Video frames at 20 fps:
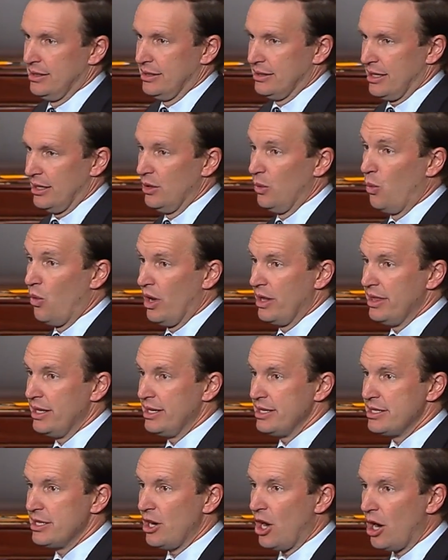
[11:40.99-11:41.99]
than the one that
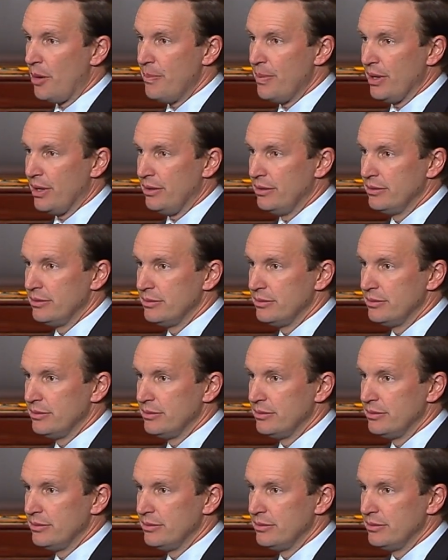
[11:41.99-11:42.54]
is in our bill.